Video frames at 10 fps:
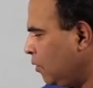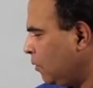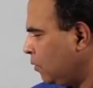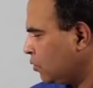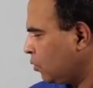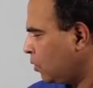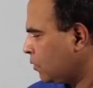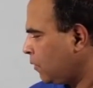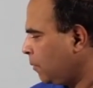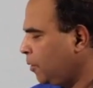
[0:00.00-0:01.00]
to source
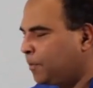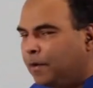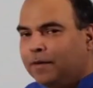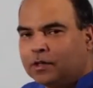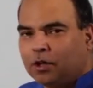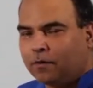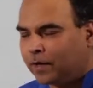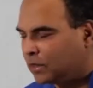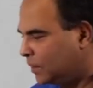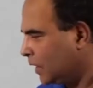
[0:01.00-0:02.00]
from your previous year questions,